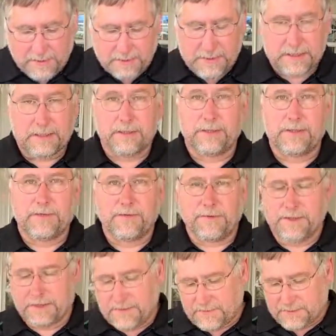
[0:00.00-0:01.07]
and serving
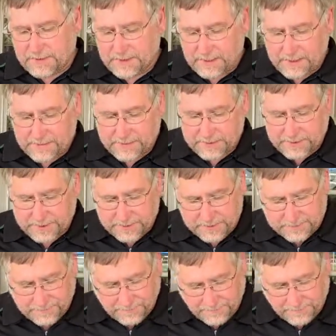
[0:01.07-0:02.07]
this for sandwiches.